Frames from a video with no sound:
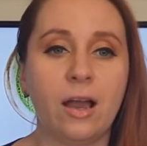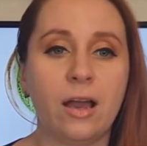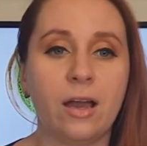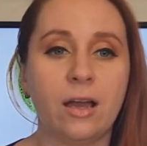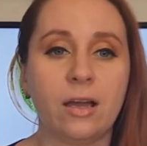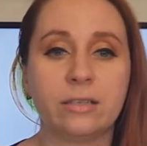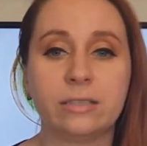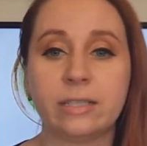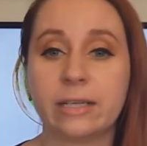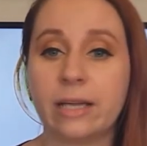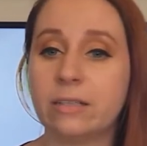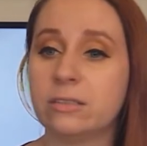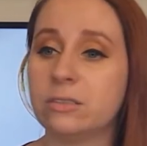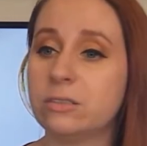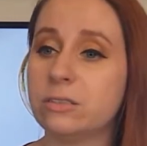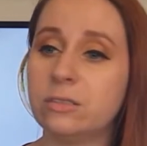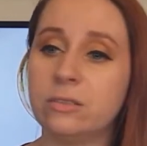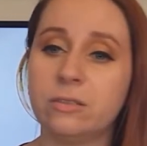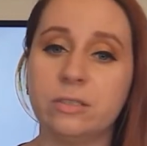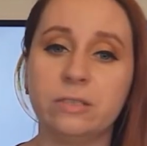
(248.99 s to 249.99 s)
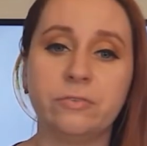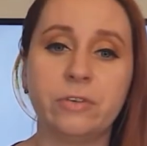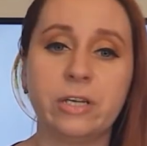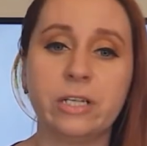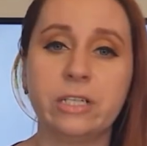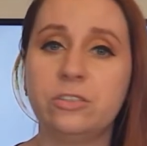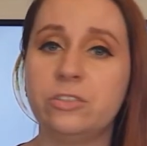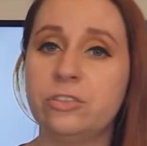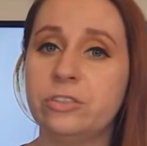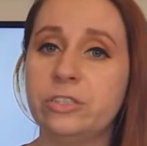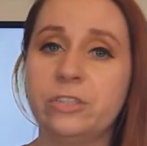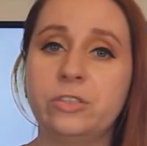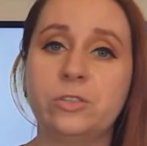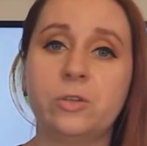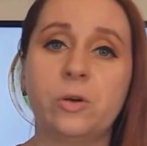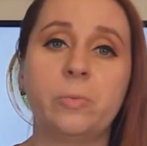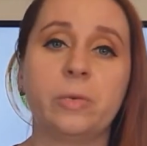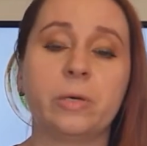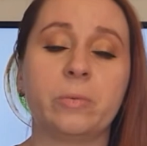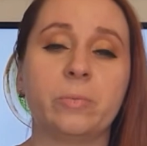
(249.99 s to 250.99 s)
And again, it's a very interesting
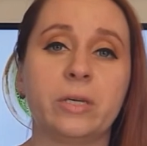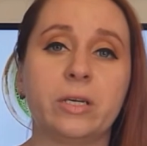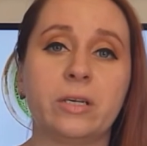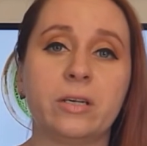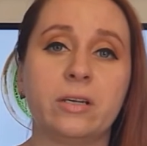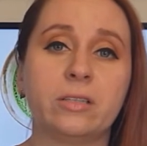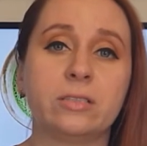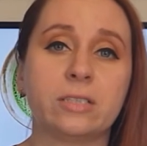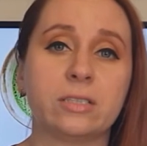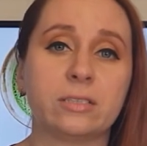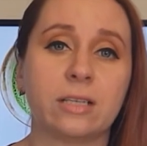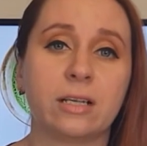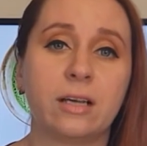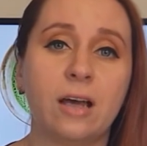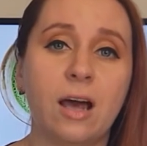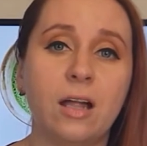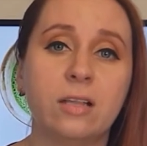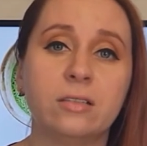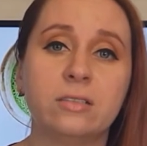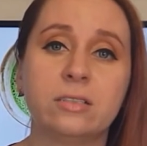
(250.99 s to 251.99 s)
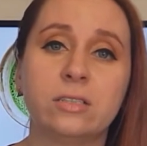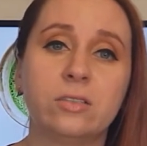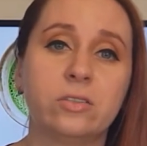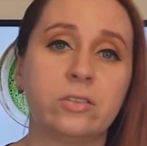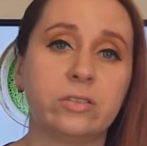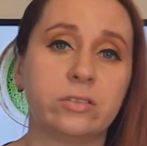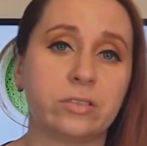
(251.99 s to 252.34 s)
topic because as a counselor,